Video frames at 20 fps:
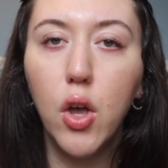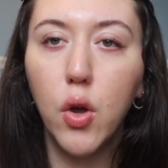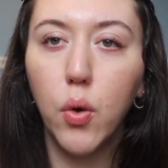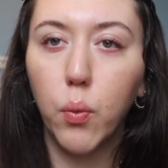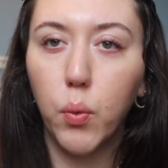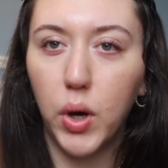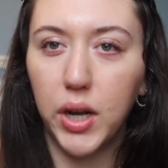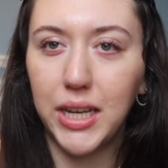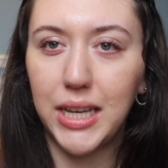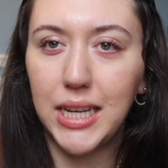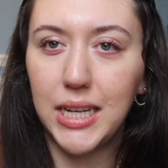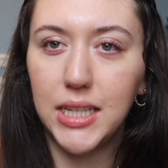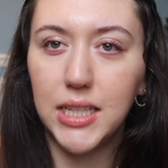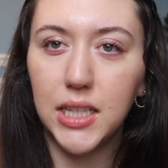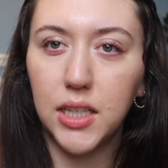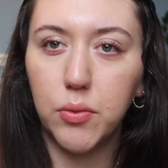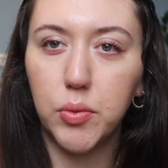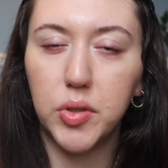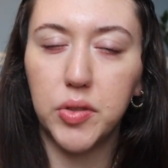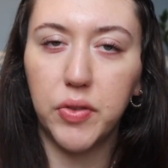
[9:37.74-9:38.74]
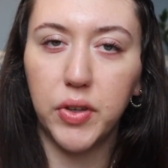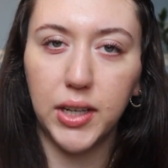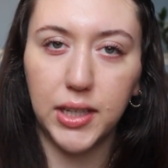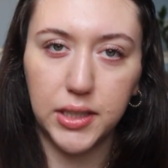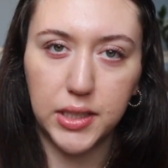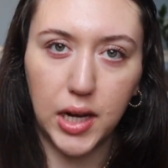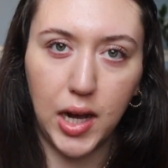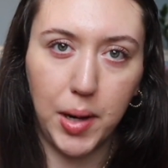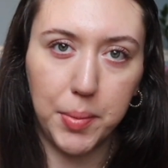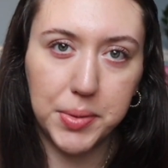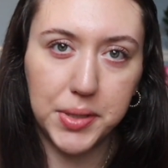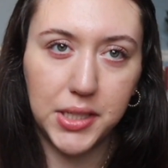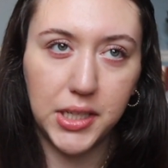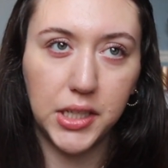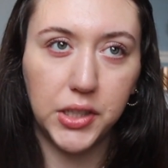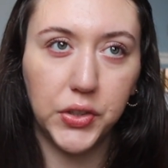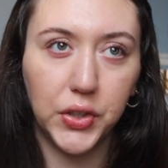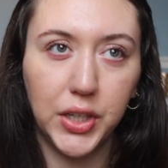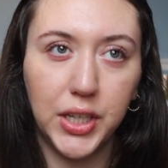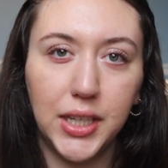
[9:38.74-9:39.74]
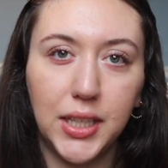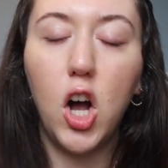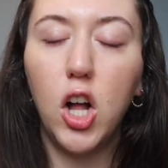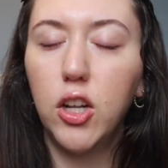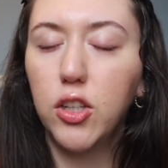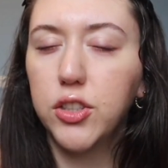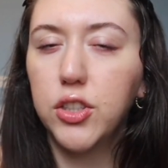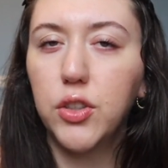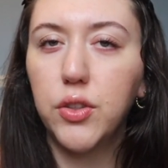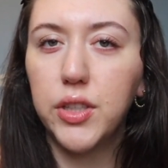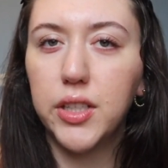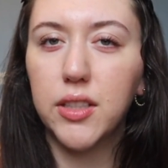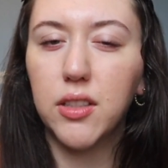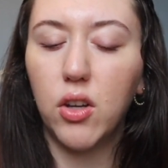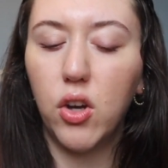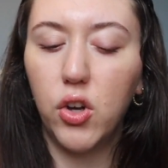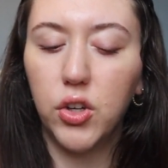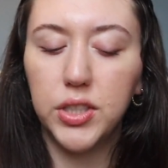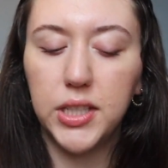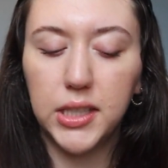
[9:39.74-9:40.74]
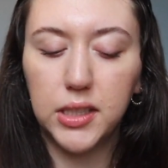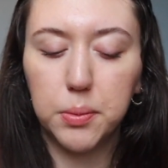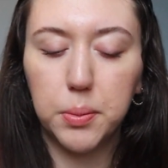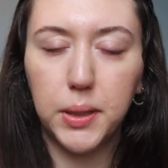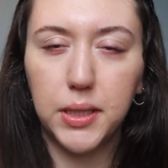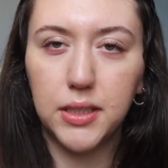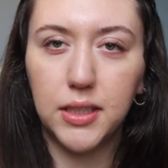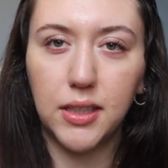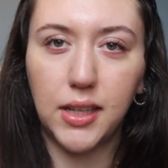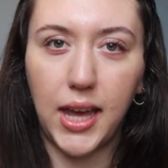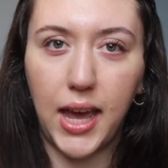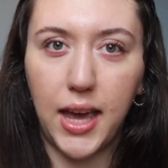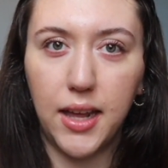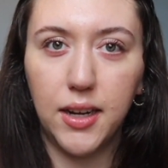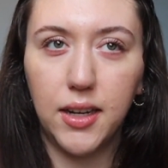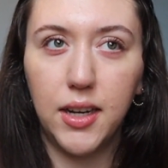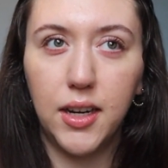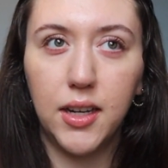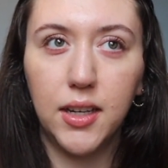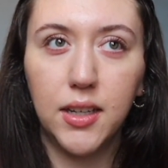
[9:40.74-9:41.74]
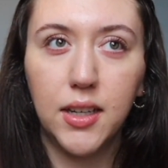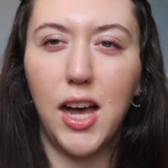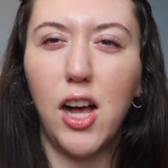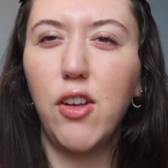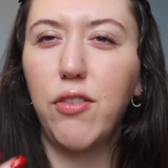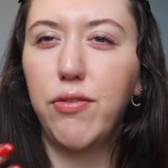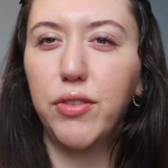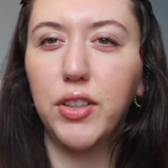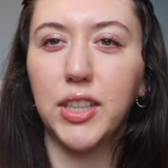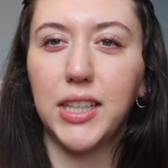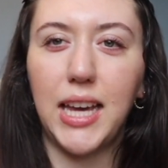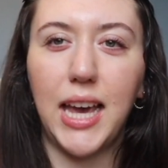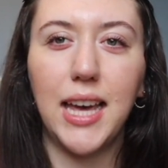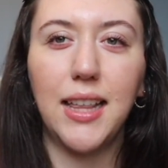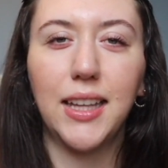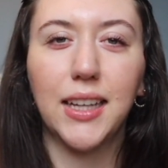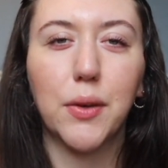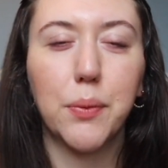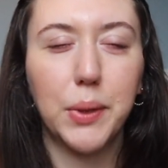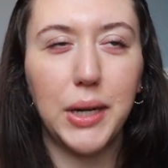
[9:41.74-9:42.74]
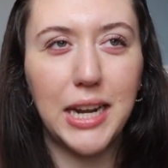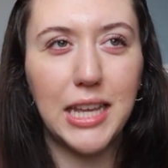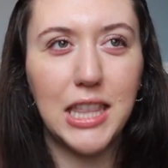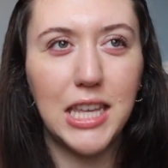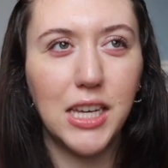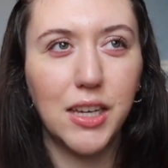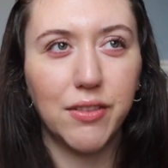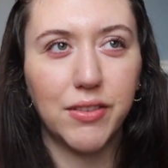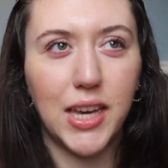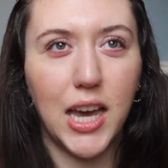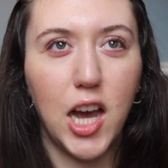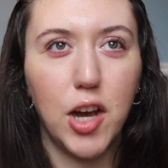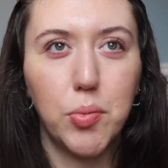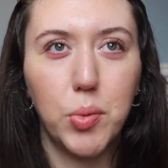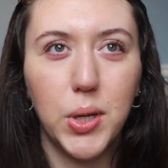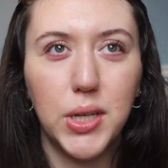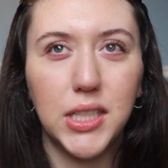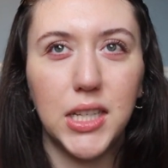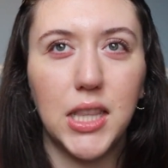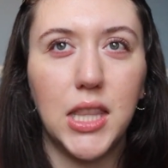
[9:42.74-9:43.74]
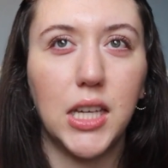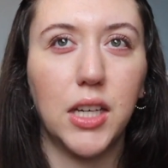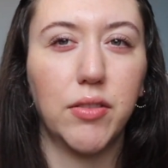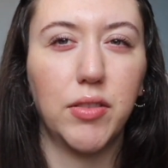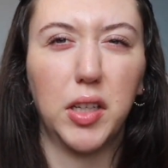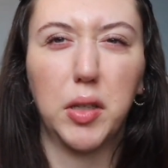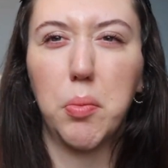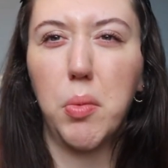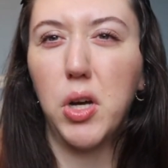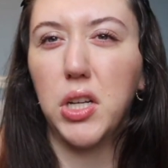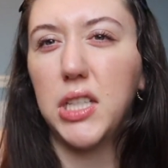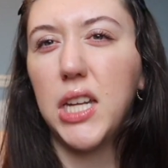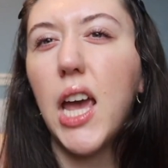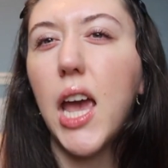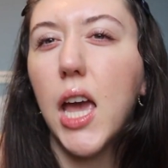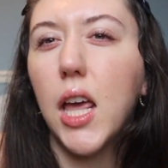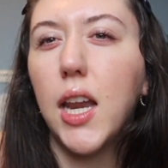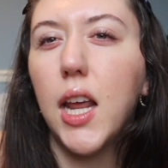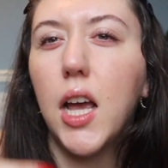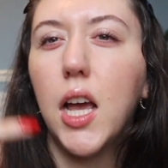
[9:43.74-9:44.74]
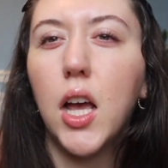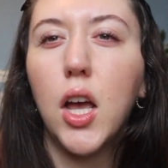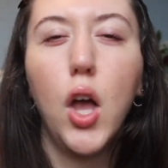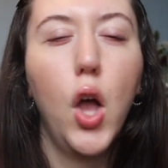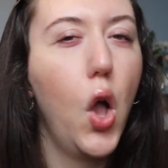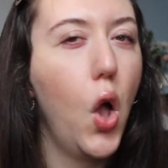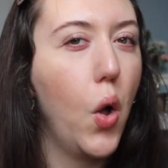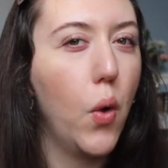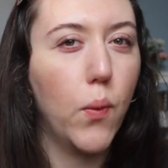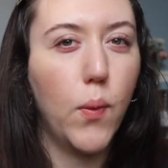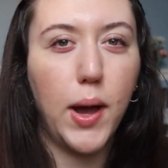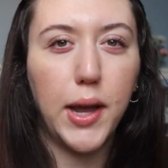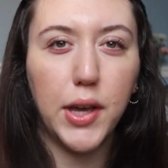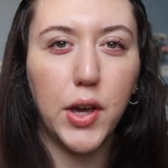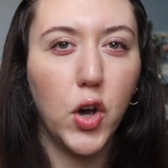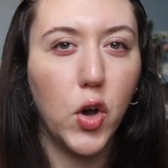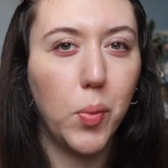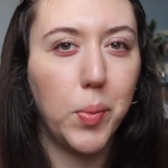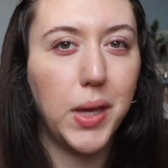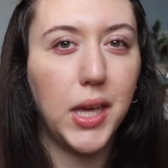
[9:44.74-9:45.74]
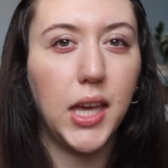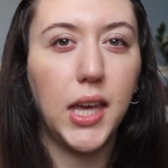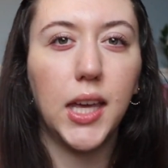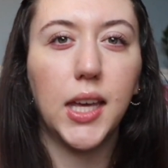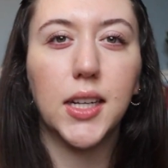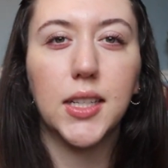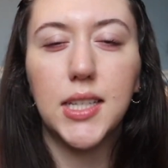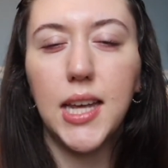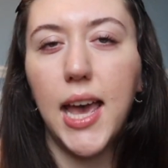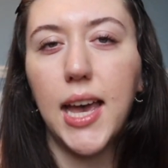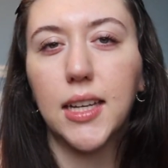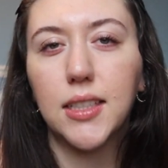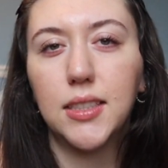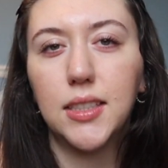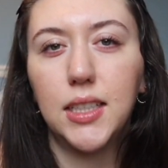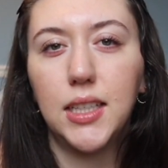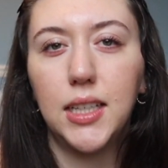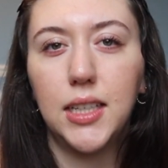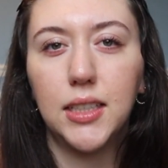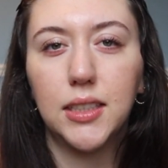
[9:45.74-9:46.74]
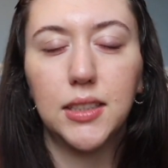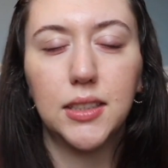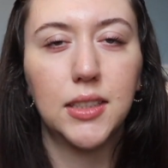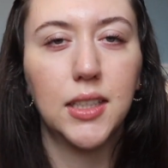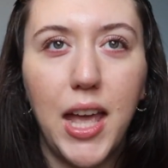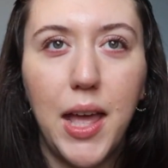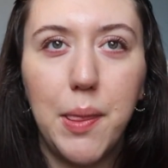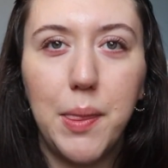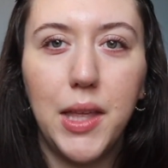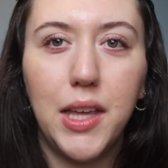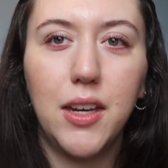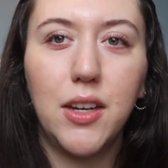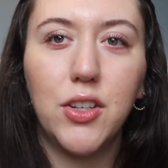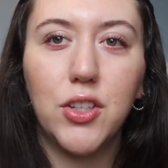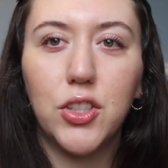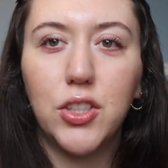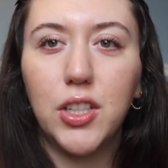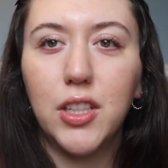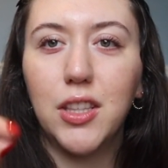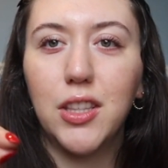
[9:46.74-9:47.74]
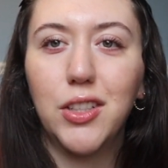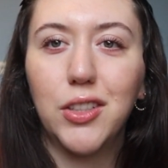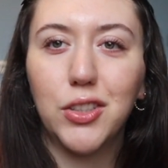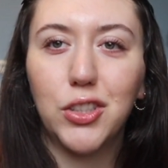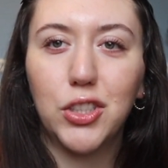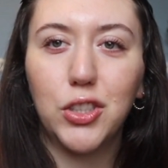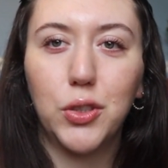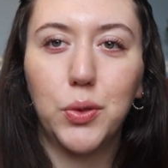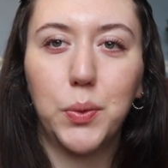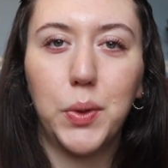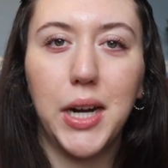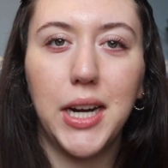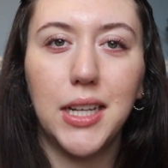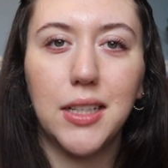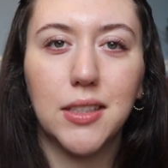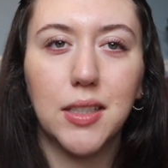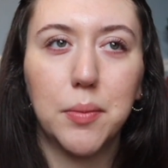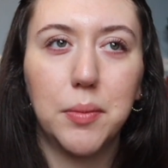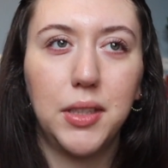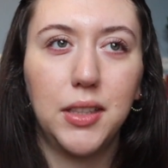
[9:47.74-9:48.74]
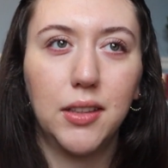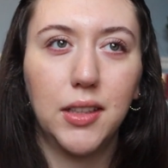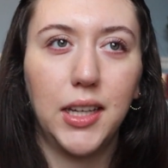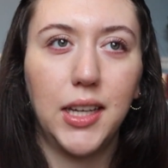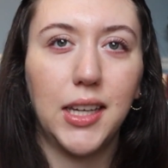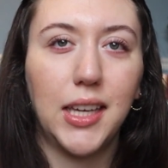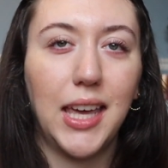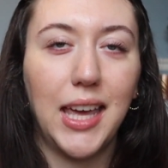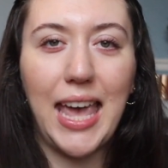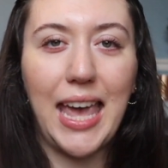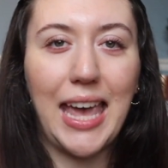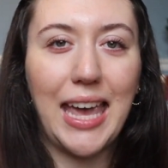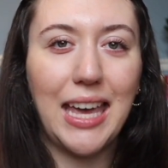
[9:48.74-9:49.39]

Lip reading: what he did was very top secret. Also, this all takes place in Canada. I'll forget, like, when I think of cowboys, I think of like Montana, Wyoming, Texas, and then she'll write something like